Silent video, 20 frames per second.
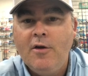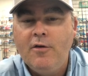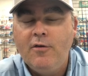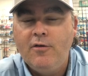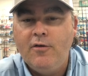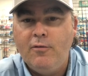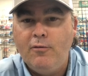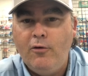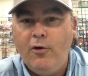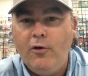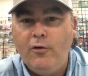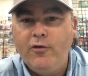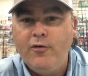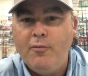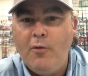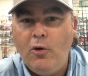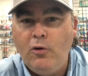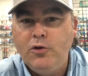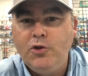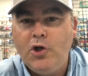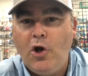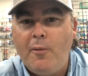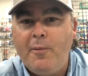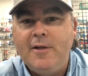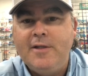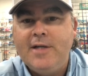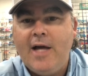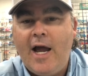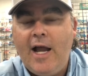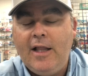some real small
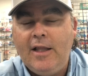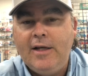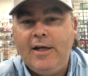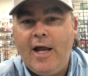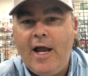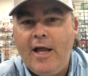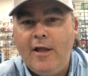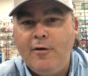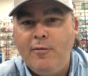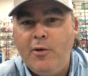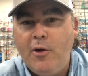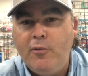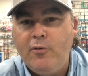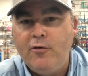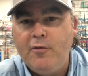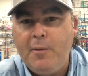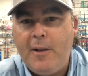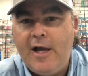chopper tailor nailing people's